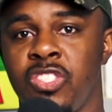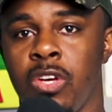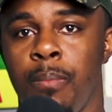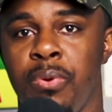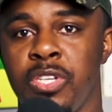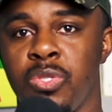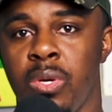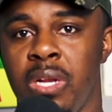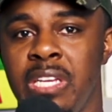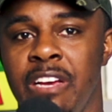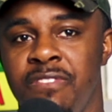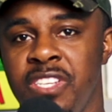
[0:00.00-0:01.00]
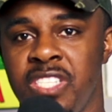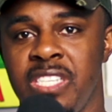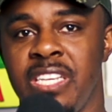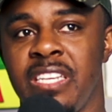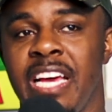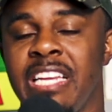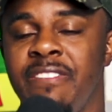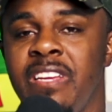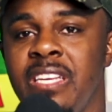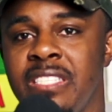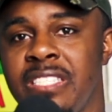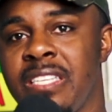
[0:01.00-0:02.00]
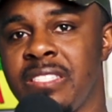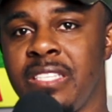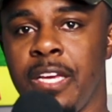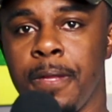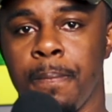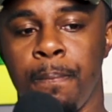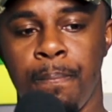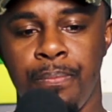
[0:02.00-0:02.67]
So I'm pretty sure the definition then elevated since then.